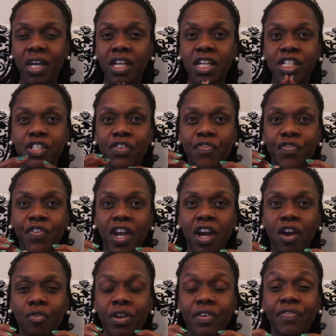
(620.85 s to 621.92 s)
it is
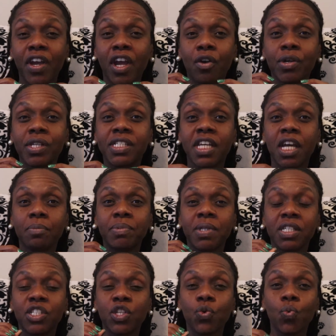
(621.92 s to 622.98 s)
very, very
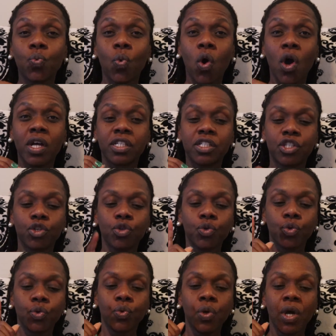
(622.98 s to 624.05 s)
tempting to want
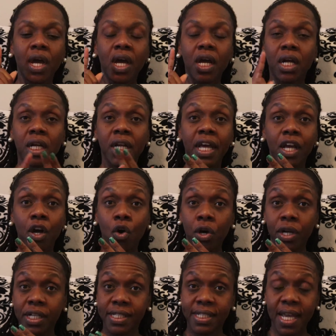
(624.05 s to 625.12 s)
to click
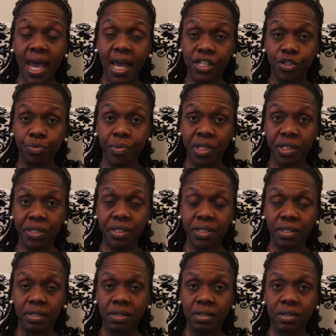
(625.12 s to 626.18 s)
on
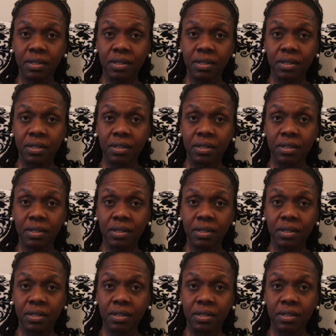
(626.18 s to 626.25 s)
attachments,